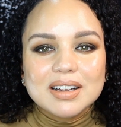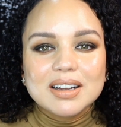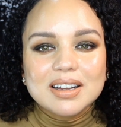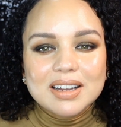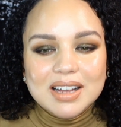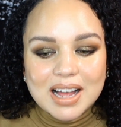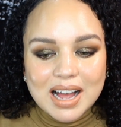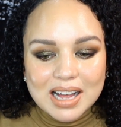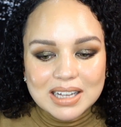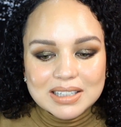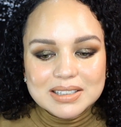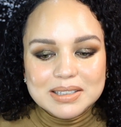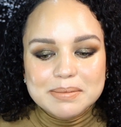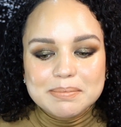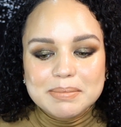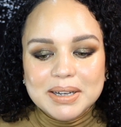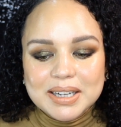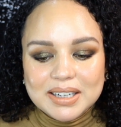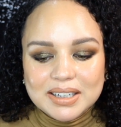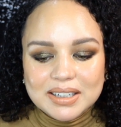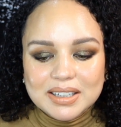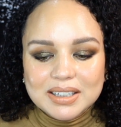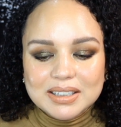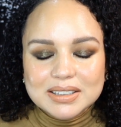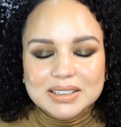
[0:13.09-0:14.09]

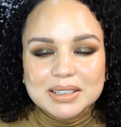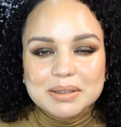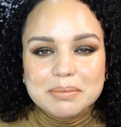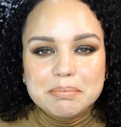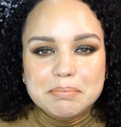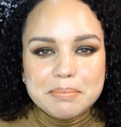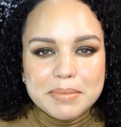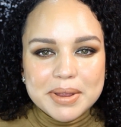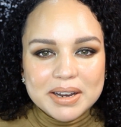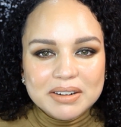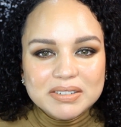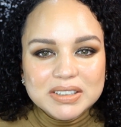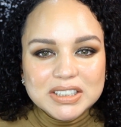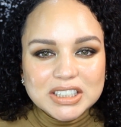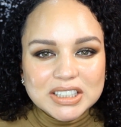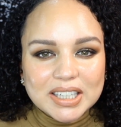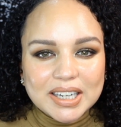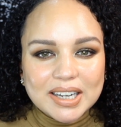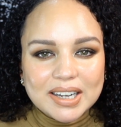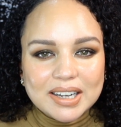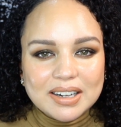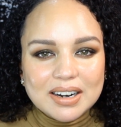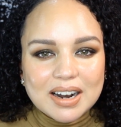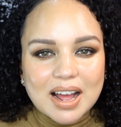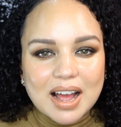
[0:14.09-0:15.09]
Cosmetics Mary
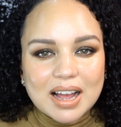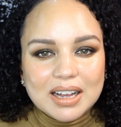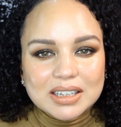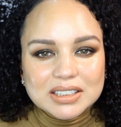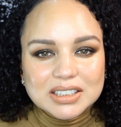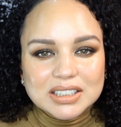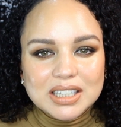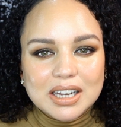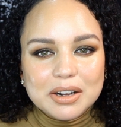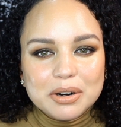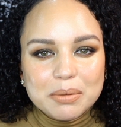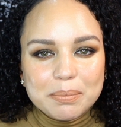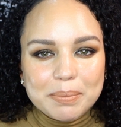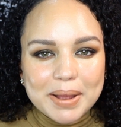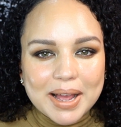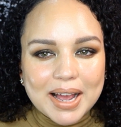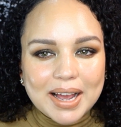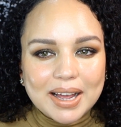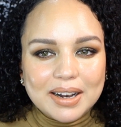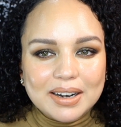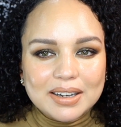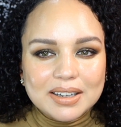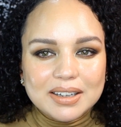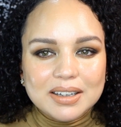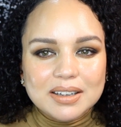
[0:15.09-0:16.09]
Jane eyeshadow
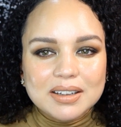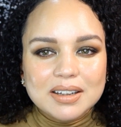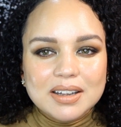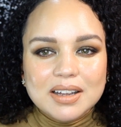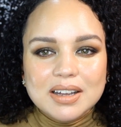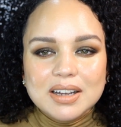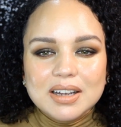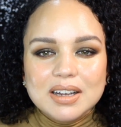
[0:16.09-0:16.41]
palette.